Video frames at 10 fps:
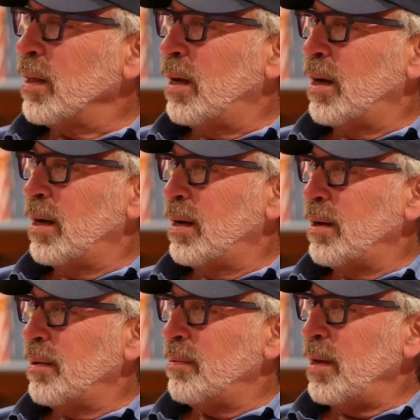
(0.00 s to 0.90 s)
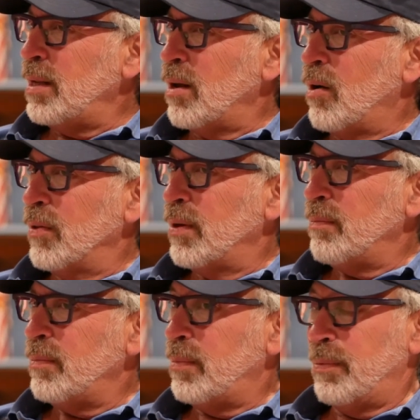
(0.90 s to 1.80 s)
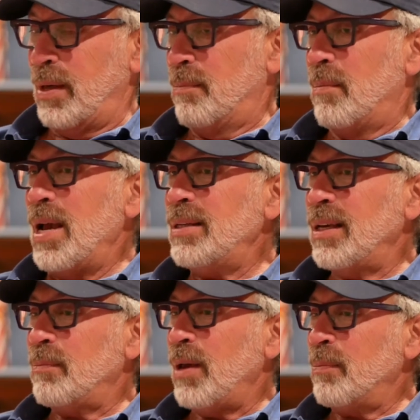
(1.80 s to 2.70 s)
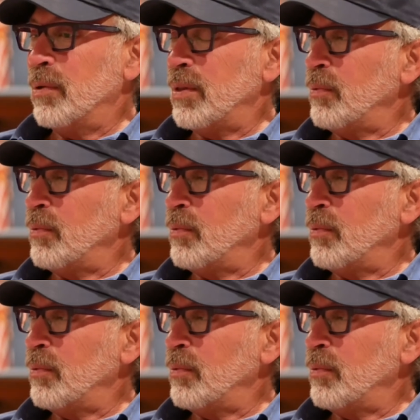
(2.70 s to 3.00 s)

And all the amazing people that